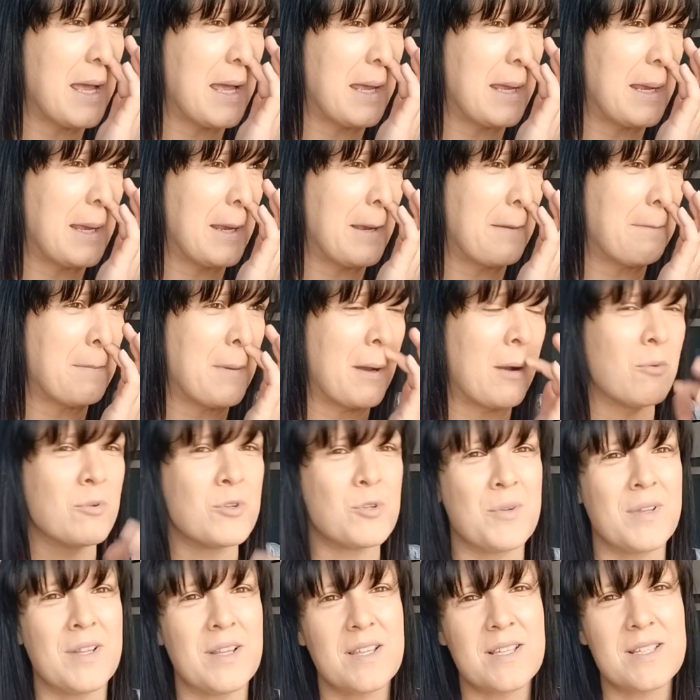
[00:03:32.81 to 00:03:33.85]
I was
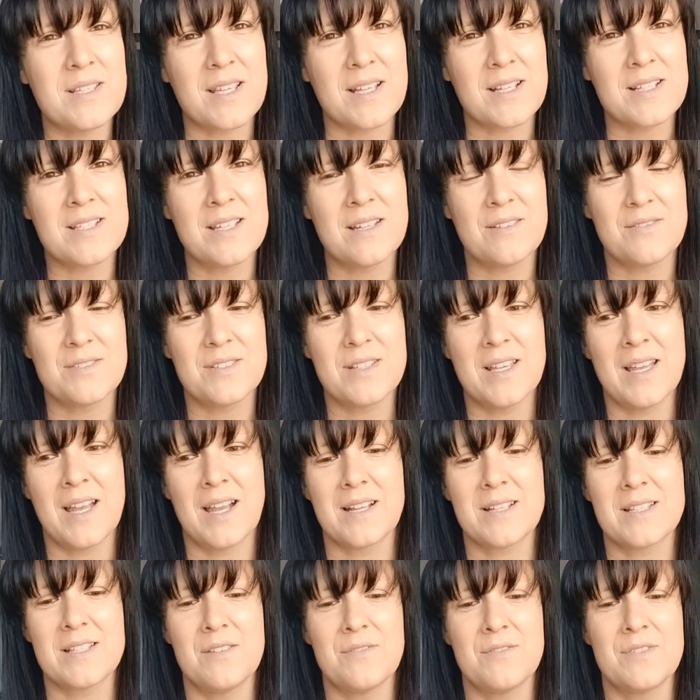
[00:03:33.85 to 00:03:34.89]
doing less
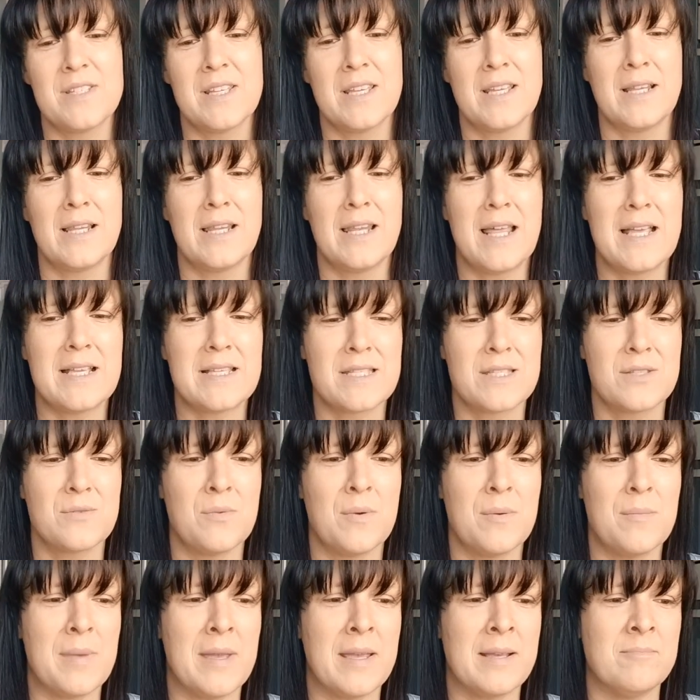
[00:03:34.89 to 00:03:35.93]
activity, less
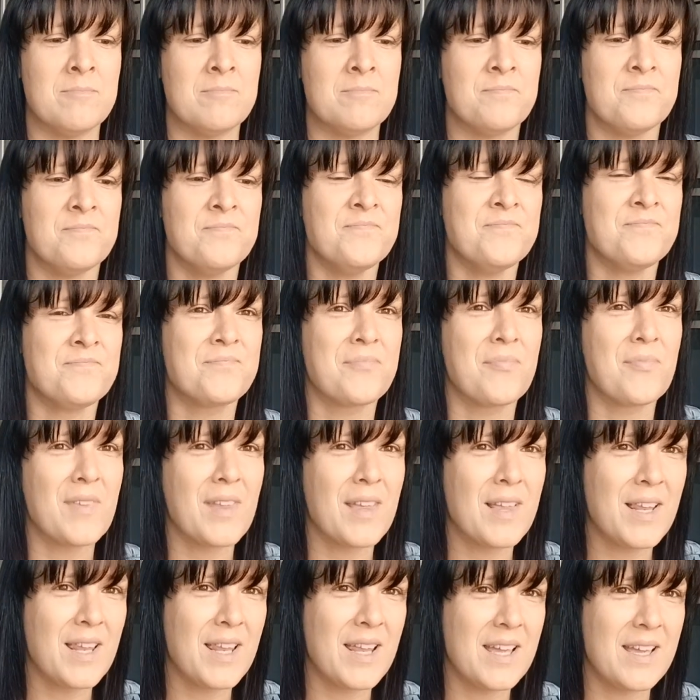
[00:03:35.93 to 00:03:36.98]
swimming,
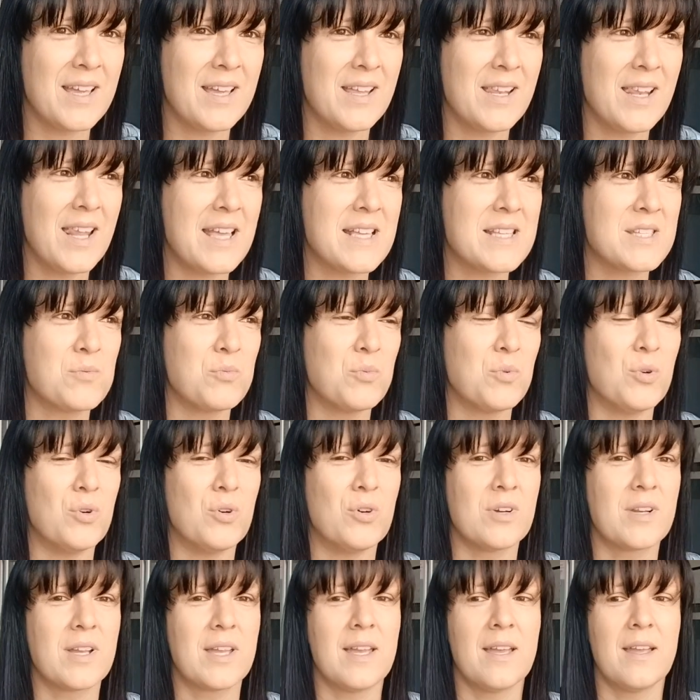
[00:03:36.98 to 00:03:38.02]
less
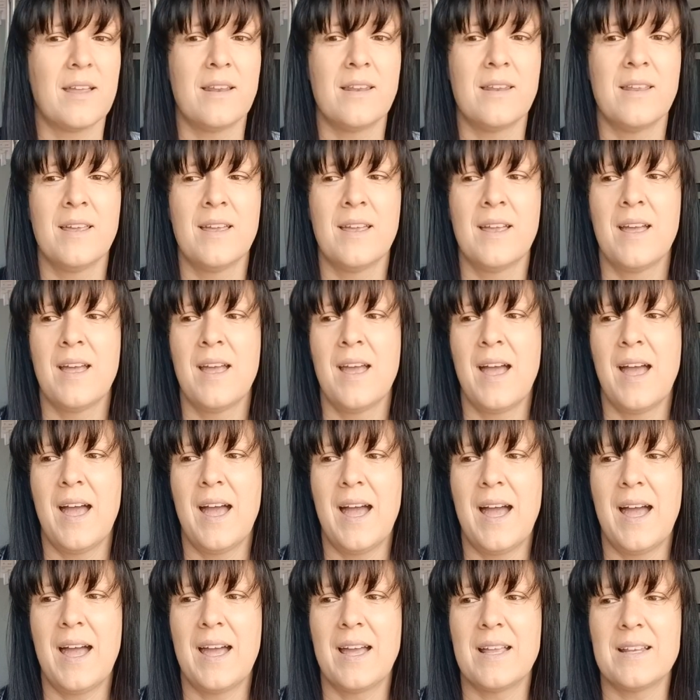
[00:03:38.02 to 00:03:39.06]
walking,
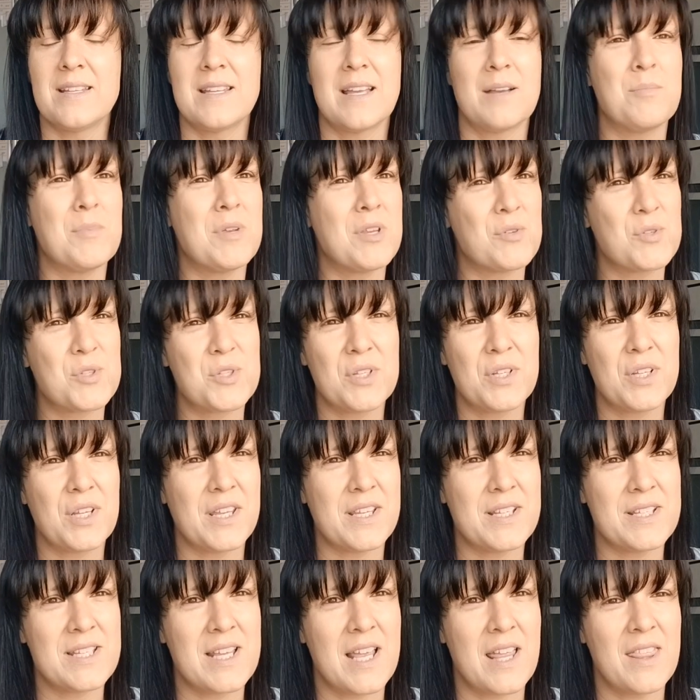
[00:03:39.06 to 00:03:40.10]
and I mean, I'm still
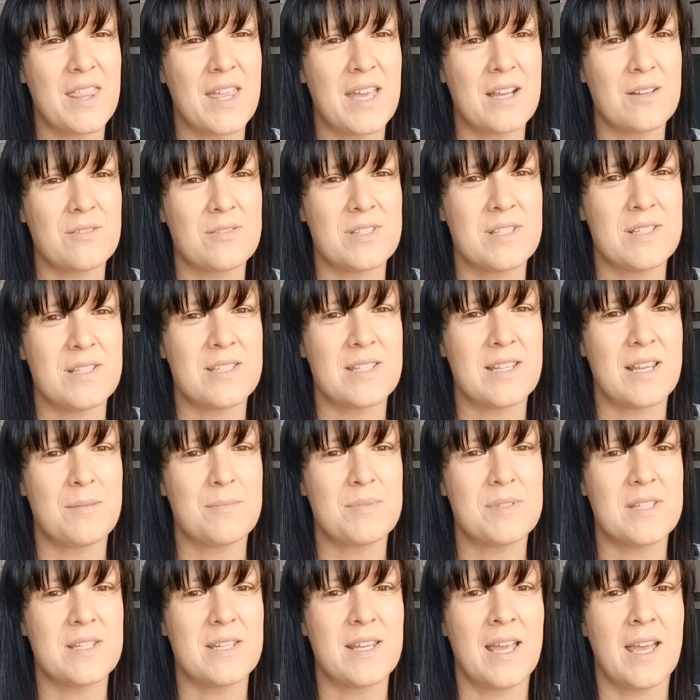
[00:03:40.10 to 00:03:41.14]
hitting 10,000
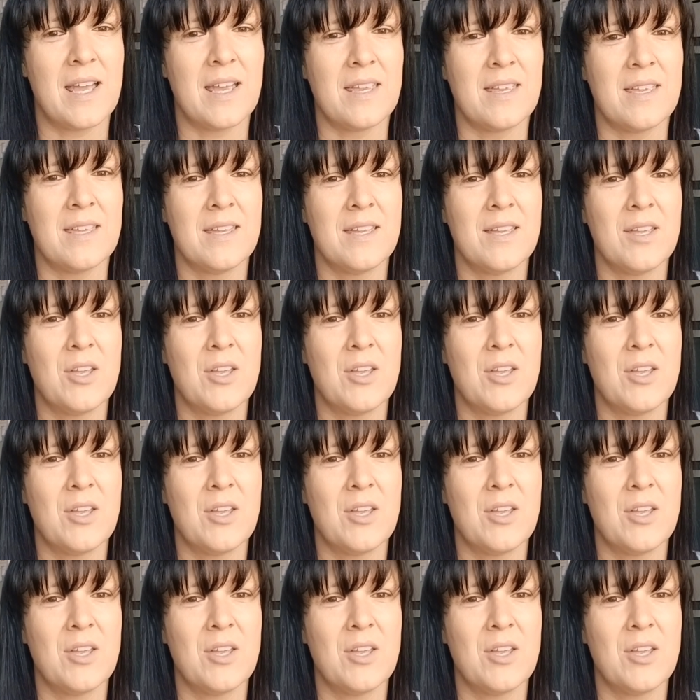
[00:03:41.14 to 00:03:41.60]
steps a day,